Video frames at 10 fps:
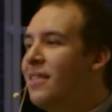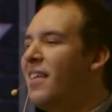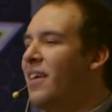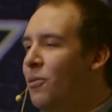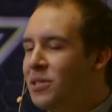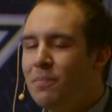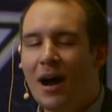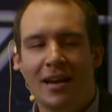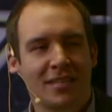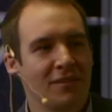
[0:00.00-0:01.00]
that there was
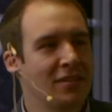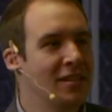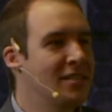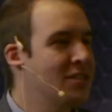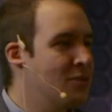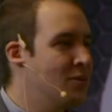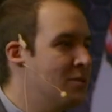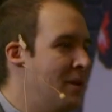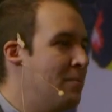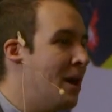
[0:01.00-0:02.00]
bias if the decision
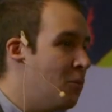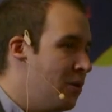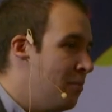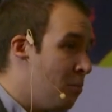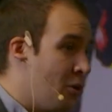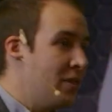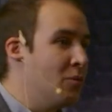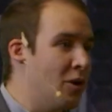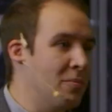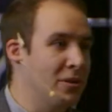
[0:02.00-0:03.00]
was made by more
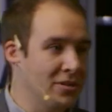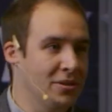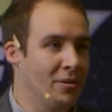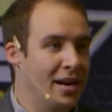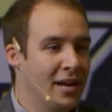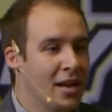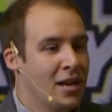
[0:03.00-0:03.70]
than one person, right?